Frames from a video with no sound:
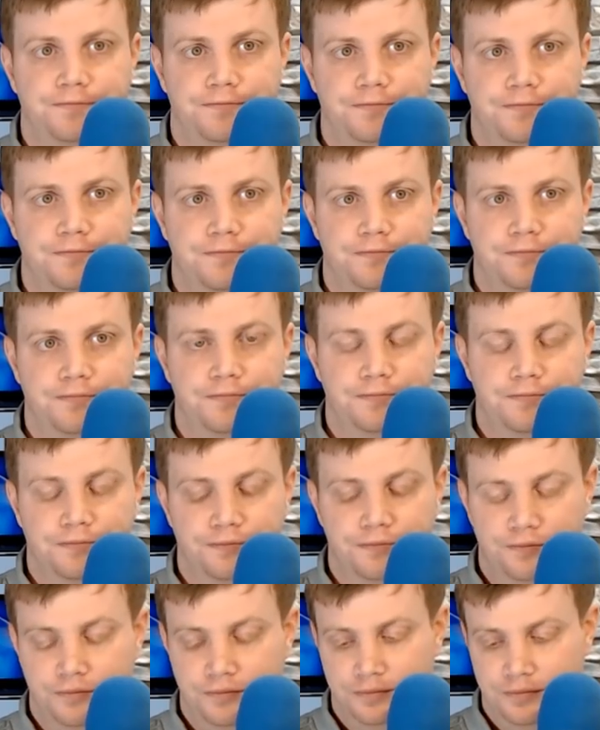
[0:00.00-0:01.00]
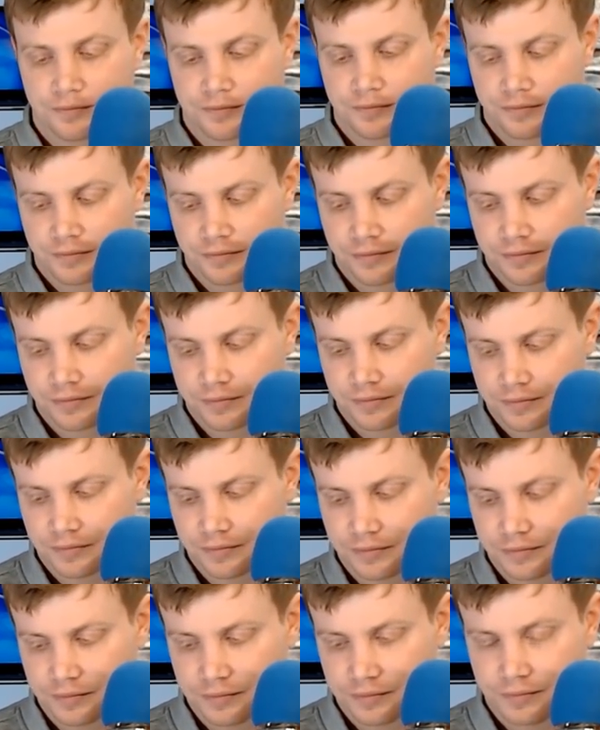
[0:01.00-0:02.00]

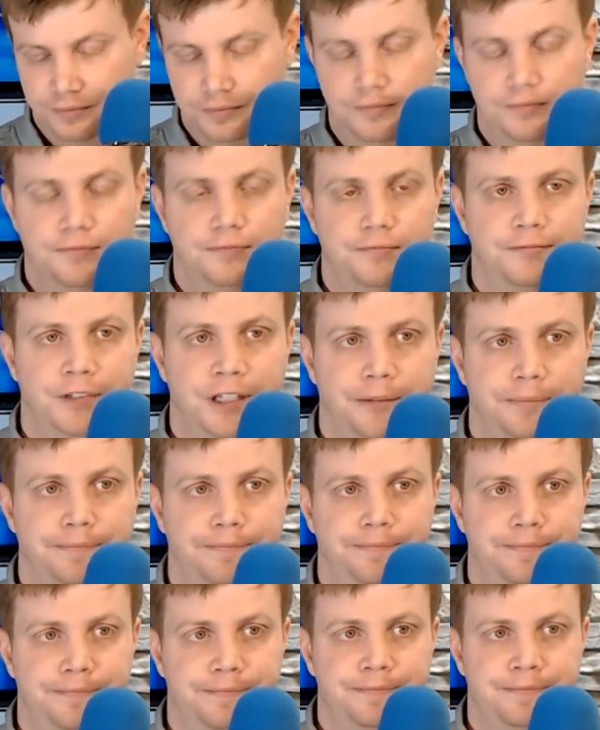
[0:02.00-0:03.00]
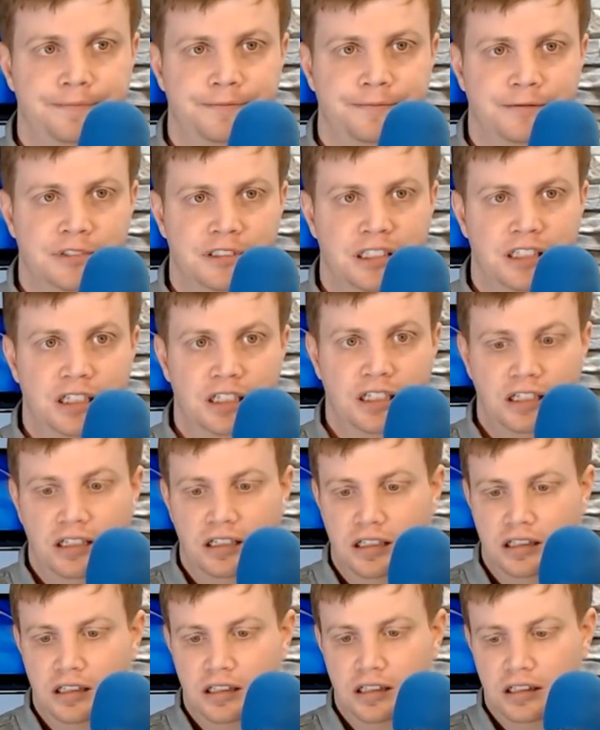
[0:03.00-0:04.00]
(not speaking)